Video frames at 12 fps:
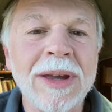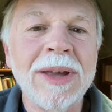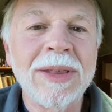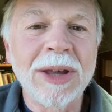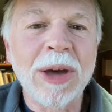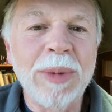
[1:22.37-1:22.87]

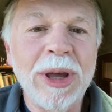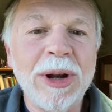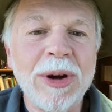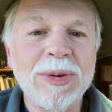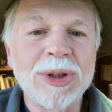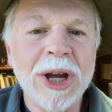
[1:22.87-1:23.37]
The
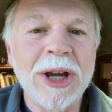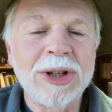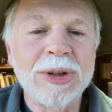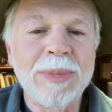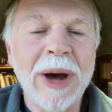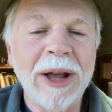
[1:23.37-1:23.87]
Camino
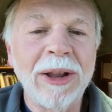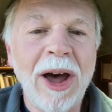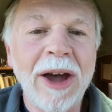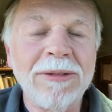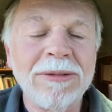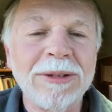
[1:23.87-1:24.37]
changed my
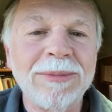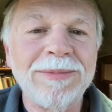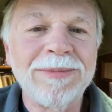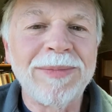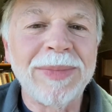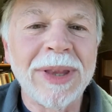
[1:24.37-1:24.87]
life,
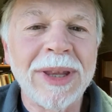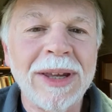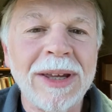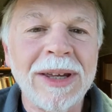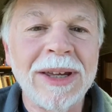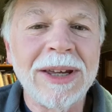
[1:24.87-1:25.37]

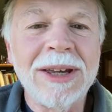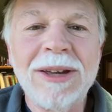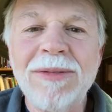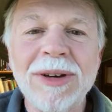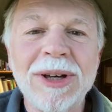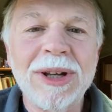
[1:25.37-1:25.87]

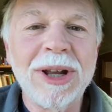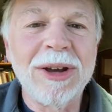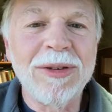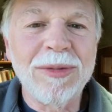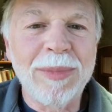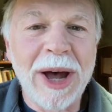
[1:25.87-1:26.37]
even
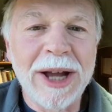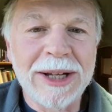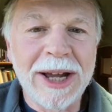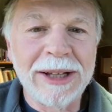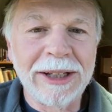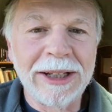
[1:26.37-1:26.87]
if my
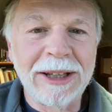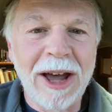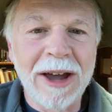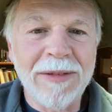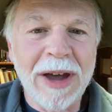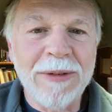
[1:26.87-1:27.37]
daily
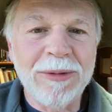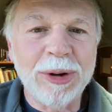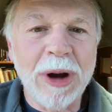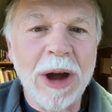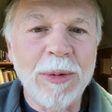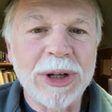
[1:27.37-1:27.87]
life after
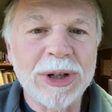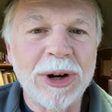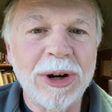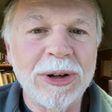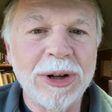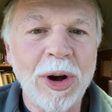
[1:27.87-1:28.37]
I
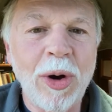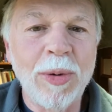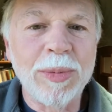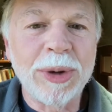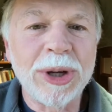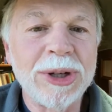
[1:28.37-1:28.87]
returned
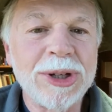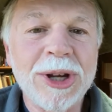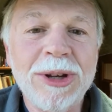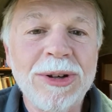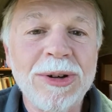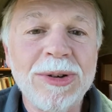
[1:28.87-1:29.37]
home
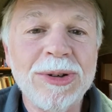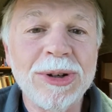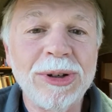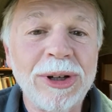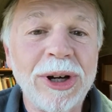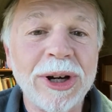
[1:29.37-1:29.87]
continued to
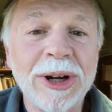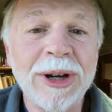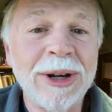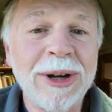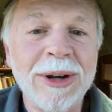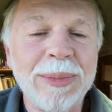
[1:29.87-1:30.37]
look
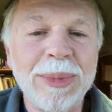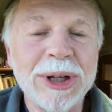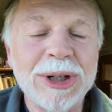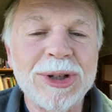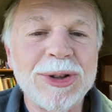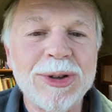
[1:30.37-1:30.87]

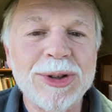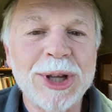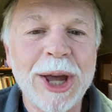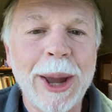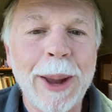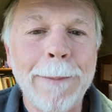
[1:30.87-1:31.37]
much the
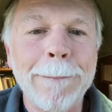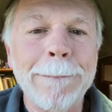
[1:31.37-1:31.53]
same.